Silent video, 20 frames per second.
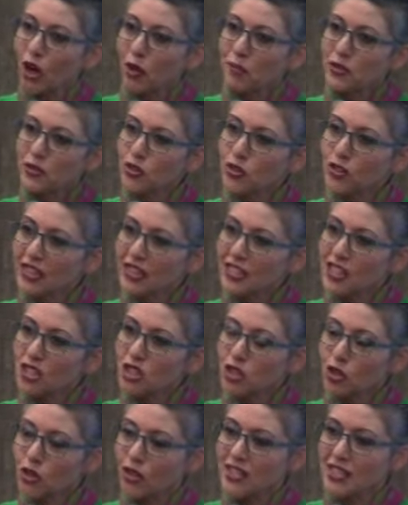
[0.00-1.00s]
comes to the
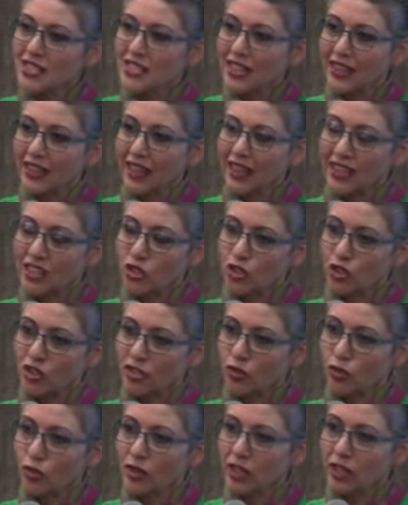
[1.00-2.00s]
student
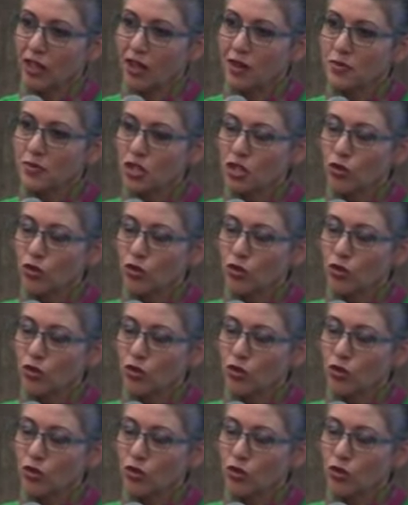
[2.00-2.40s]
selection, when it comes